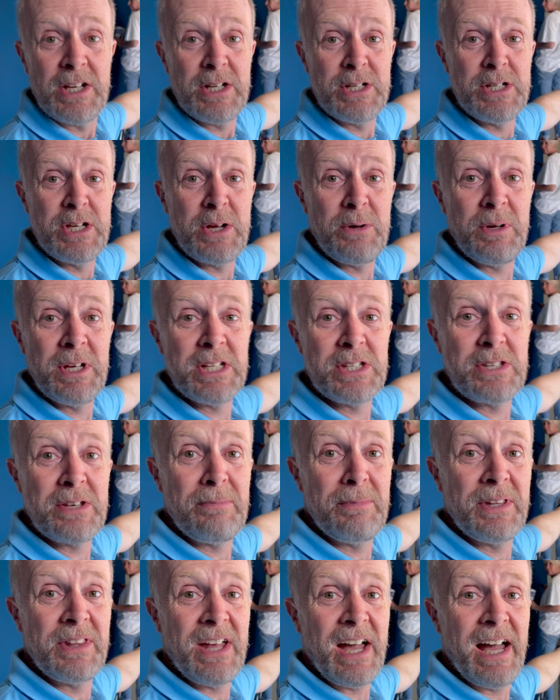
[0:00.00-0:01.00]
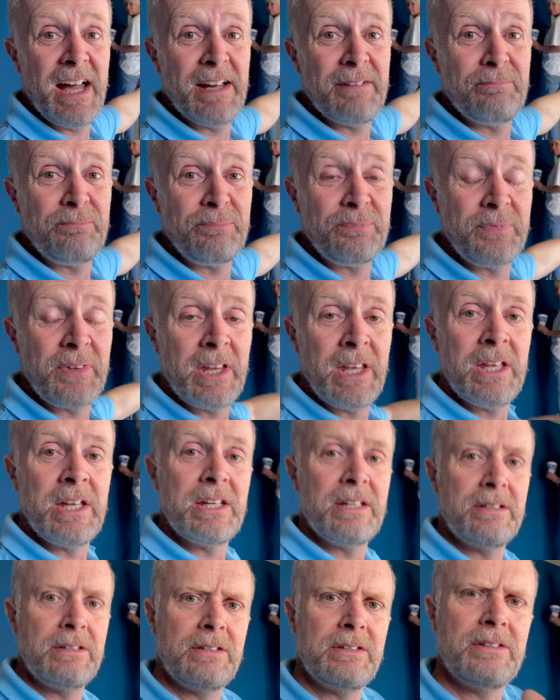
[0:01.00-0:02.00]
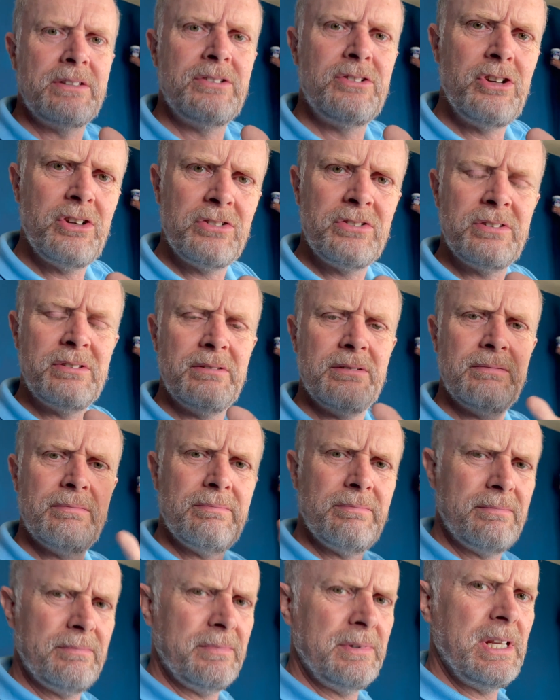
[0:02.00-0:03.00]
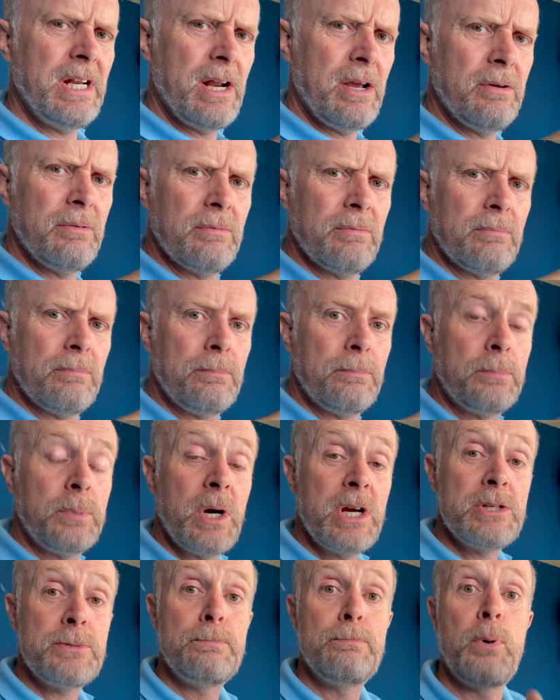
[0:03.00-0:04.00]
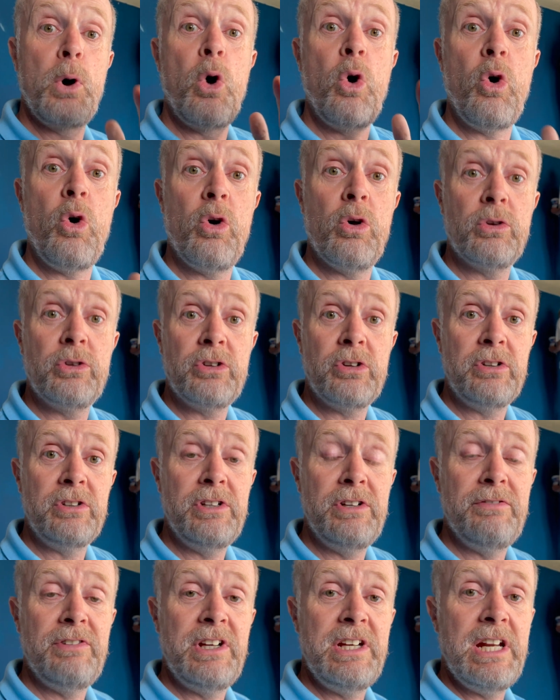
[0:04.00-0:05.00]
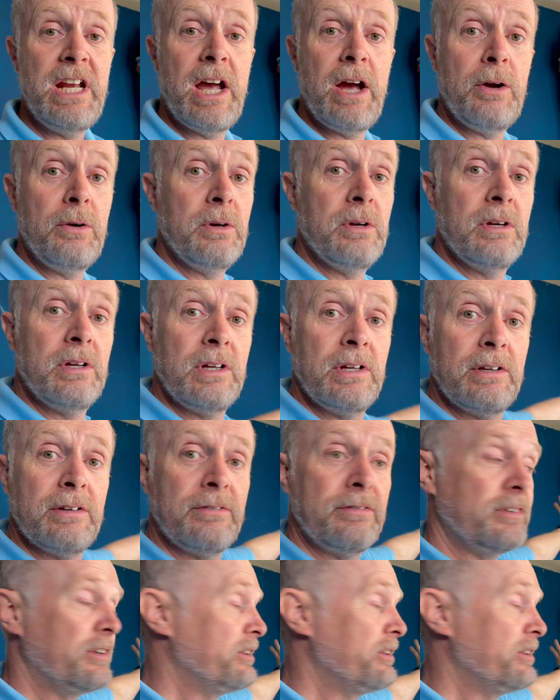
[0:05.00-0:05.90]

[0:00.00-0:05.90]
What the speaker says: doing some of that. Just, press pause on your video for